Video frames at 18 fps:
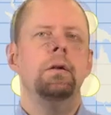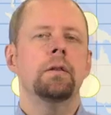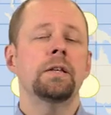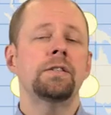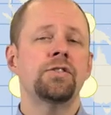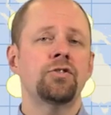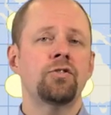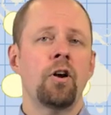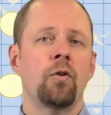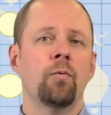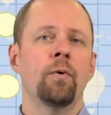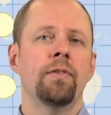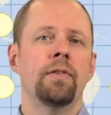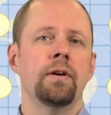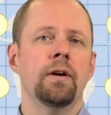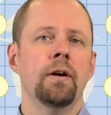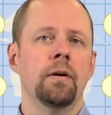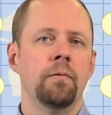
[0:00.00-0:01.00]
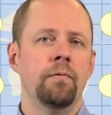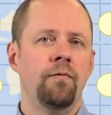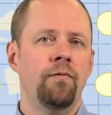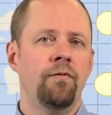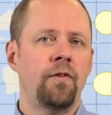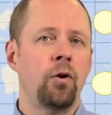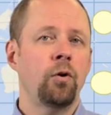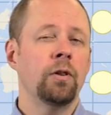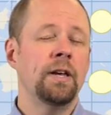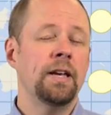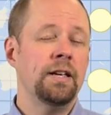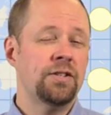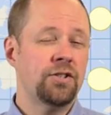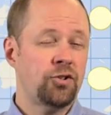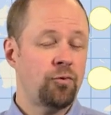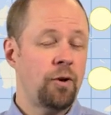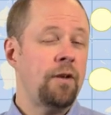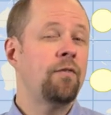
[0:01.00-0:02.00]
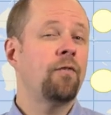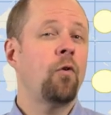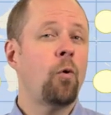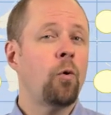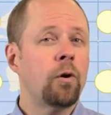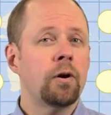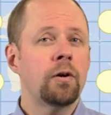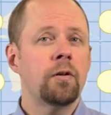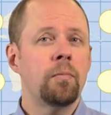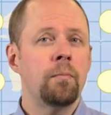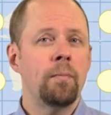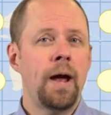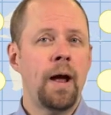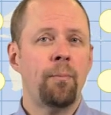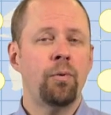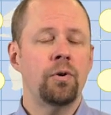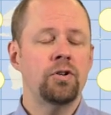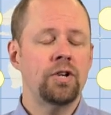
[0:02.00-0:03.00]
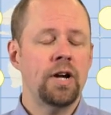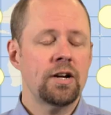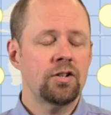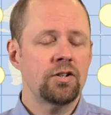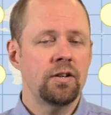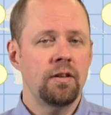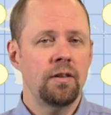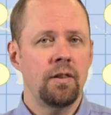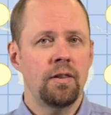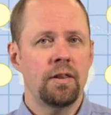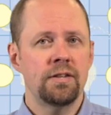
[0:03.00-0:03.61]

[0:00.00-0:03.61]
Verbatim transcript: Let's start with a fairly straightforward map projection.